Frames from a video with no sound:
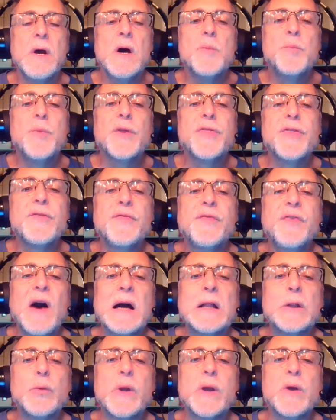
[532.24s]
But the
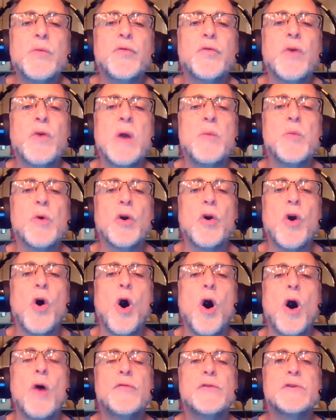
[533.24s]
following framework
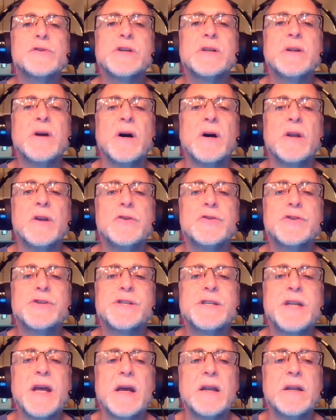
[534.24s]
offers an
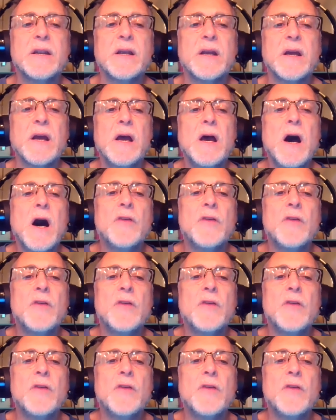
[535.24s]
understanding